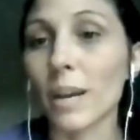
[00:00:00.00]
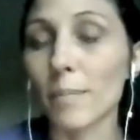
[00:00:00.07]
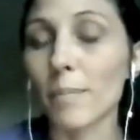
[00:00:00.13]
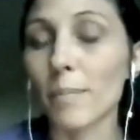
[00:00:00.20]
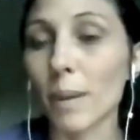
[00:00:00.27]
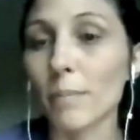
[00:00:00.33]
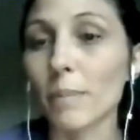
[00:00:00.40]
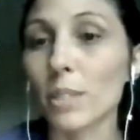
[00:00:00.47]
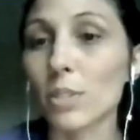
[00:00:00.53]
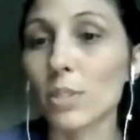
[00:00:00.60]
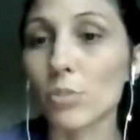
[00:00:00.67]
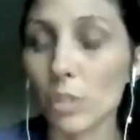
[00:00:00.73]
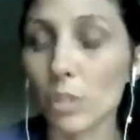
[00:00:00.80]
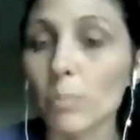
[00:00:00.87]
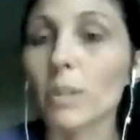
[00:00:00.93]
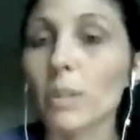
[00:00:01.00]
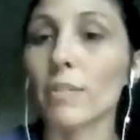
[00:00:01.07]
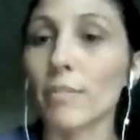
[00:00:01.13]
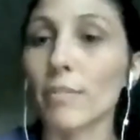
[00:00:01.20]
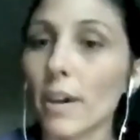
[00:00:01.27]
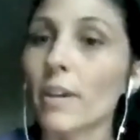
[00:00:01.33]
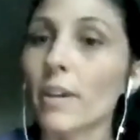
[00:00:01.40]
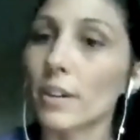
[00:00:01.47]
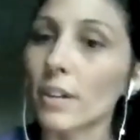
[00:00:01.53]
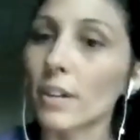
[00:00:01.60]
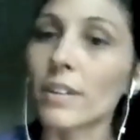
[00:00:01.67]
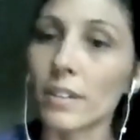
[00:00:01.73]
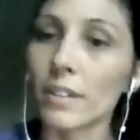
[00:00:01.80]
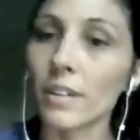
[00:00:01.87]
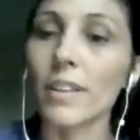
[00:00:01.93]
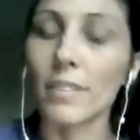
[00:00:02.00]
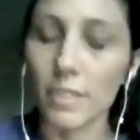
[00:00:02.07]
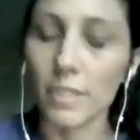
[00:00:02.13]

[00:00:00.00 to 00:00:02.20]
I'm extremely flattered, and